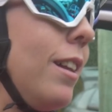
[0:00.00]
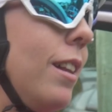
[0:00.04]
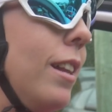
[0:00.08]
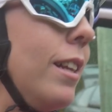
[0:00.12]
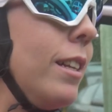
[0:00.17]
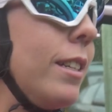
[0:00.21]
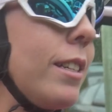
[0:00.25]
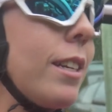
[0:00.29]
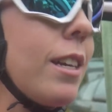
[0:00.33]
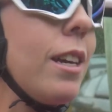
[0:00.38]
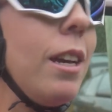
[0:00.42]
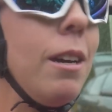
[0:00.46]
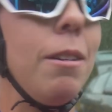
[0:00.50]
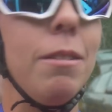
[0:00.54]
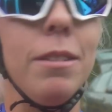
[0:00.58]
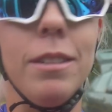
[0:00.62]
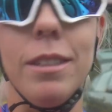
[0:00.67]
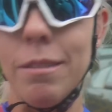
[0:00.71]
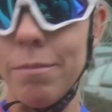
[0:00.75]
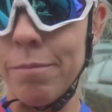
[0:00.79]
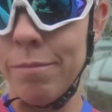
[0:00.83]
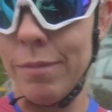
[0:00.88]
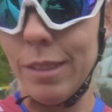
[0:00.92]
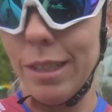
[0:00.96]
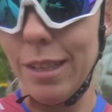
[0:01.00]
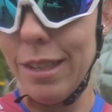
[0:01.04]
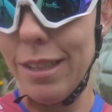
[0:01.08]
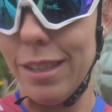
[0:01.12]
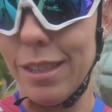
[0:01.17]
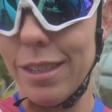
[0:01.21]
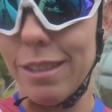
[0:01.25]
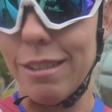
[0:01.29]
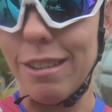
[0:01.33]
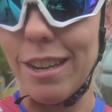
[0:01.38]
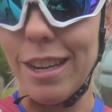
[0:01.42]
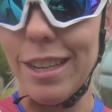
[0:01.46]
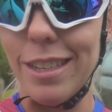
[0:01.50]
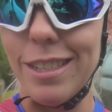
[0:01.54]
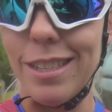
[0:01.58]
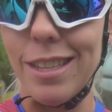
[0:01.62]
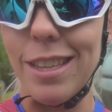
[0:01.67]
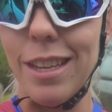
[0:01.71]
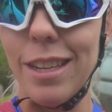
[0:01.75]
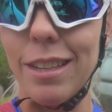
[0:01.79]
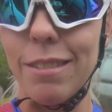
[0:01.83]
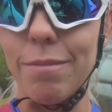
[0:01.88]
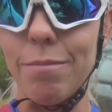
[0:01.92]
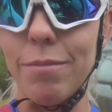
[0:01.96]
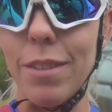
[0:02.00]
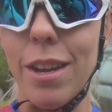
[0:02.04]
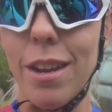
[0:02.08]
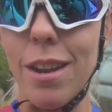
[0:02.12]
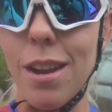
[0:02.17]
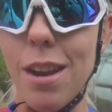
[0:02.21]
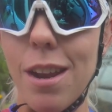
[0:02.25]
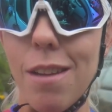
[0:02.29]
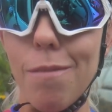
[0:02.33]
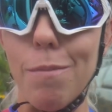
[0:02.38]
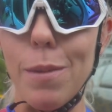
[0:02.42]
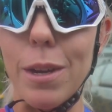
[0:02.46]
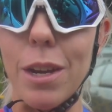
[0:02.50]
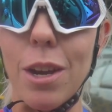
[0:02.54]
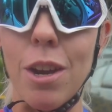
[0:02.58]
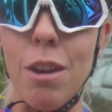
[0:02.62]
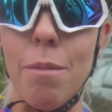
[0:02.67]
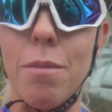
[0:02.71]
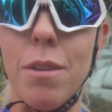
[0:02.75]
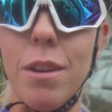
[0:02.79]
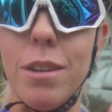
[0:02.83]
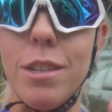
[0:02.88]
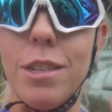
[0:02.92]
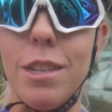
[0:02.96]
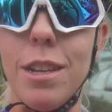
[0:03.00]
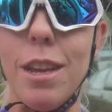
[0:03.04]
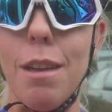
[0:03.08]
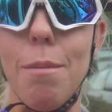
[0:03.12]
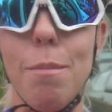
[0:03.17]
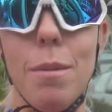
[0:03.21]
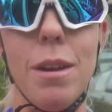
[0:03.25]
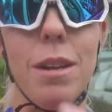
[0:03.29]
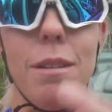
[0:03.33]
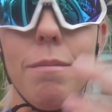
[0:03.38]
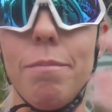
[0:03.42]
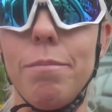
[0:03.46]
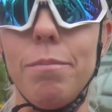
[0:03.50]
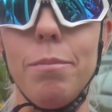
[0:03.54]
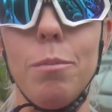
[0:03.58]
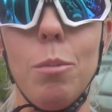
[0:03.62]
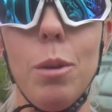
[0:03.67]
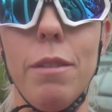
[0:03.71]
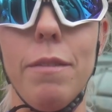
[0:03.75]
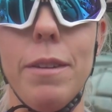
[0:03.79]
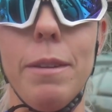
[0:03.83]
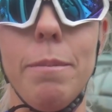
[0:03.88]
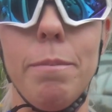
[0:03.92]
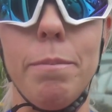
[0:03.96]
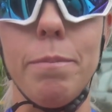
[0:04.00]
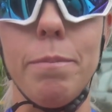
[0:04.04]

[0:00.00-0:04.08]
let's go and do this race thing. I don't have my GoPro today, but whatever.